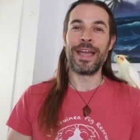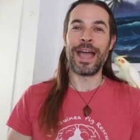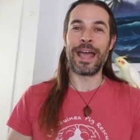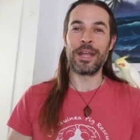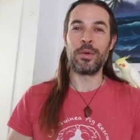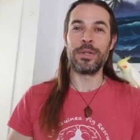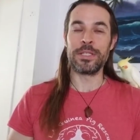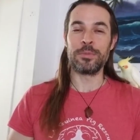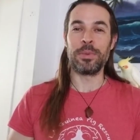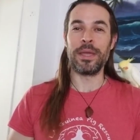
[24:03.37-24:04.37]
adequate
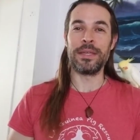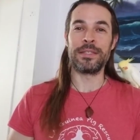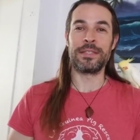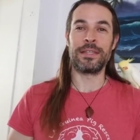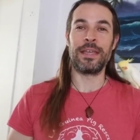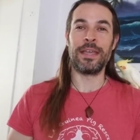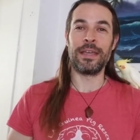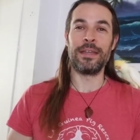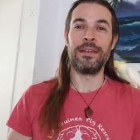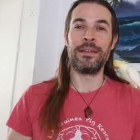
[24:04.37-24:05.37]
space
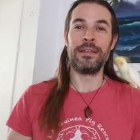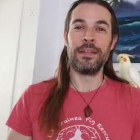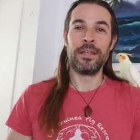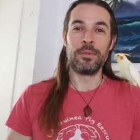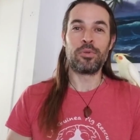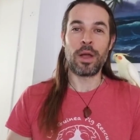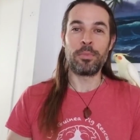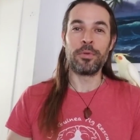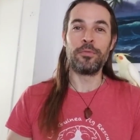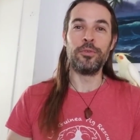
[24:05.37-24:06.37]
and
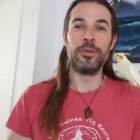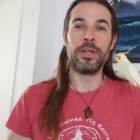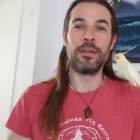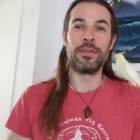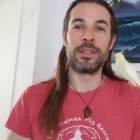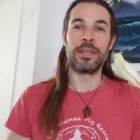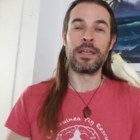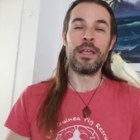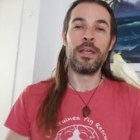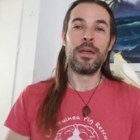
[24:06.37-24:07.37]
proper food and
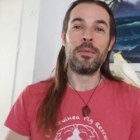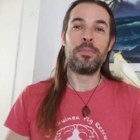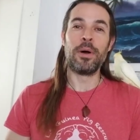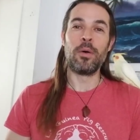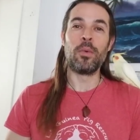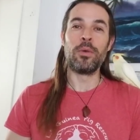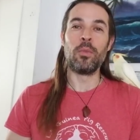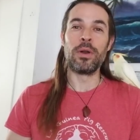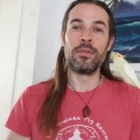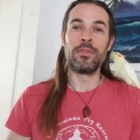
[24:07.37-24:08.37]
everything. But when
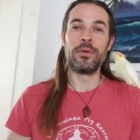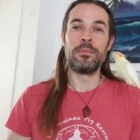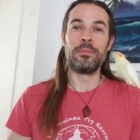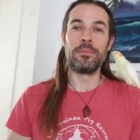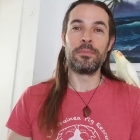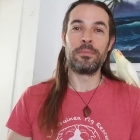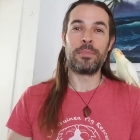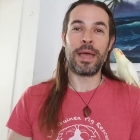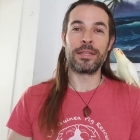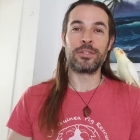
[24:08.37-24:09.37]
one of them
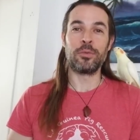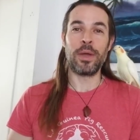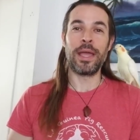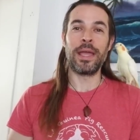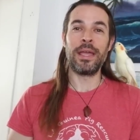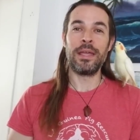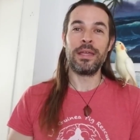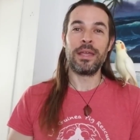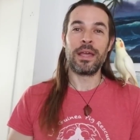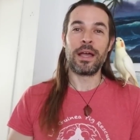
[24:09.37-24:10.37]
passed away,
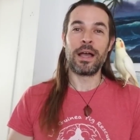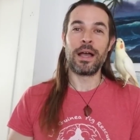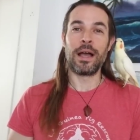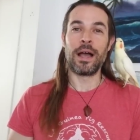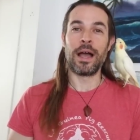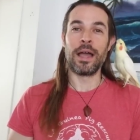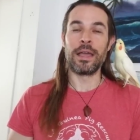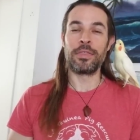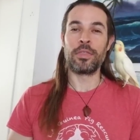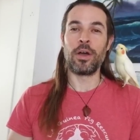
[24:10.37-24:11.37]

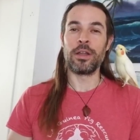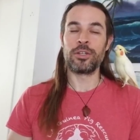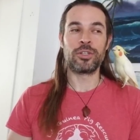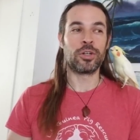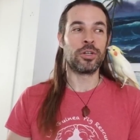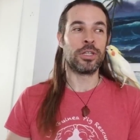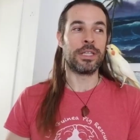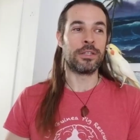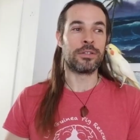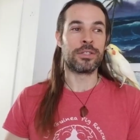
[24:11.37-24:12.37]
I thought
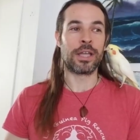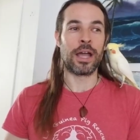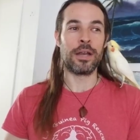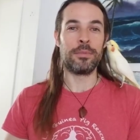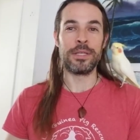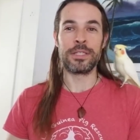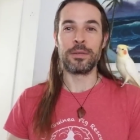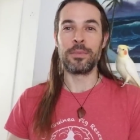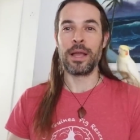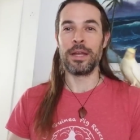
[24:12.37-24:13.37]
surely there's got to be
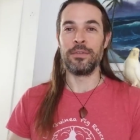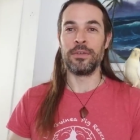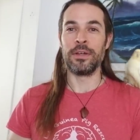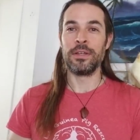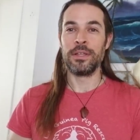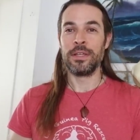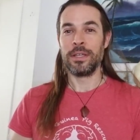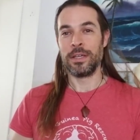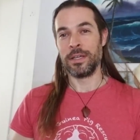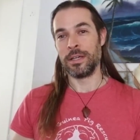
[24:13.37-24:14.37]
some kind of a,
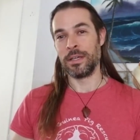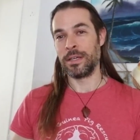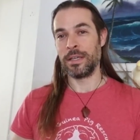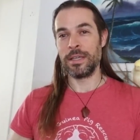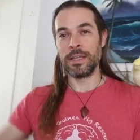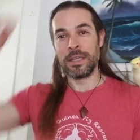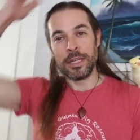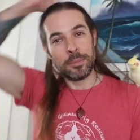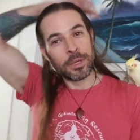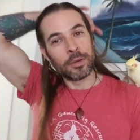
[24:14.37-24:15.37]
a,
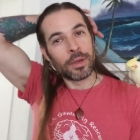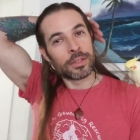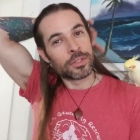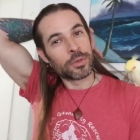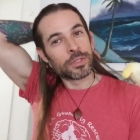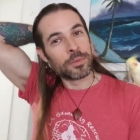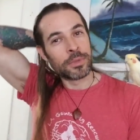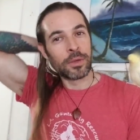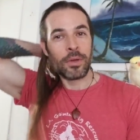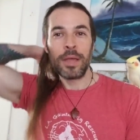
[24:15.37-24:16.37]
guinea pig rescue or
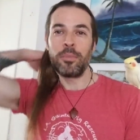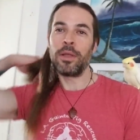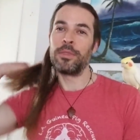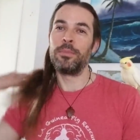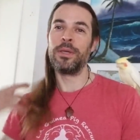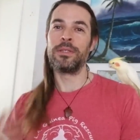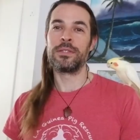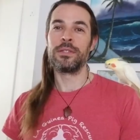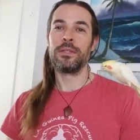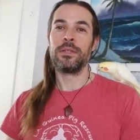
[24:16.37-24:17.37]
something. Well, I bought the pigs